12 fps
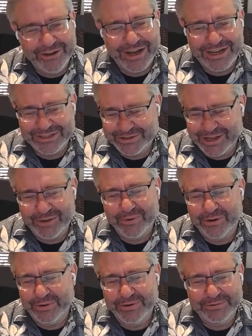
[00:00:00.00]
asked like
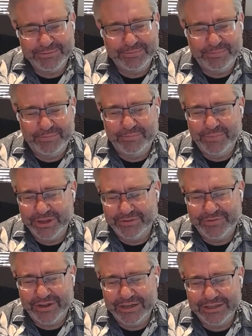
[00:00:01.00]
where do we put
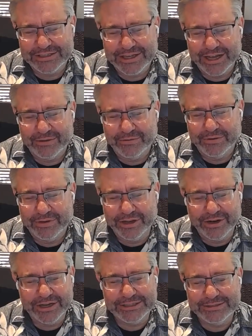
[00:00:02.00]
the funds? Like
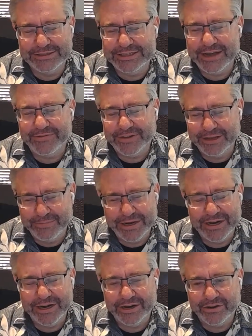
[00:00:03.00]
there has definitely
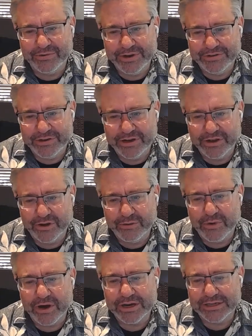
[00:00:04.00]
been an increase in the
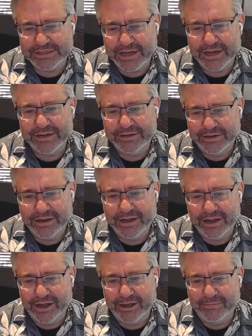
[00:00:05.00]
go-to-market side,
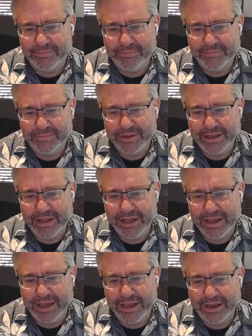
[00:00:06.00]

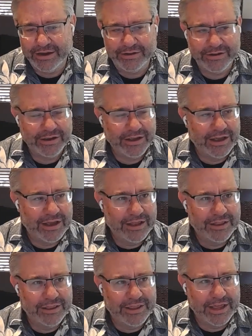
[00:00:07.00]
and
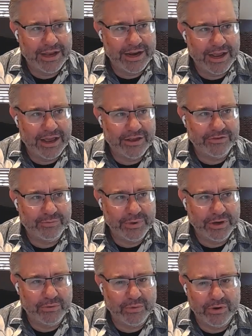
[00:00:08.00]
that as
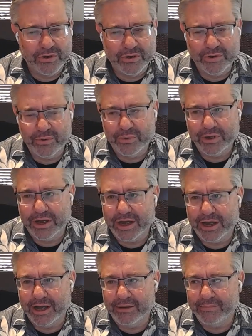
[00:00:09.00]
we grow,
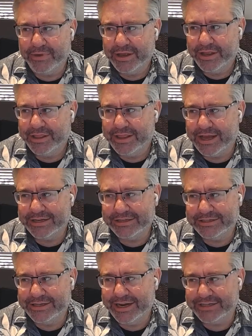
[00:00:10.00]
that
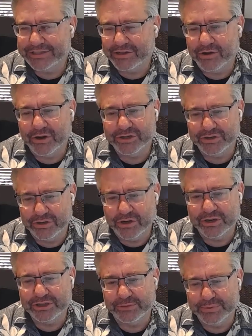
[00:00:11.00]
takes a larger and
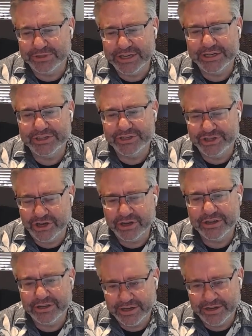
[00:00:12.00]
larger percentage chunk
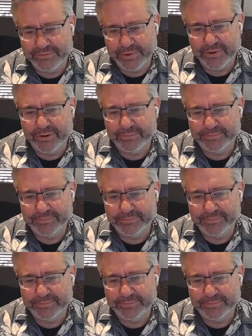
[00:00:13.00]
as we grow.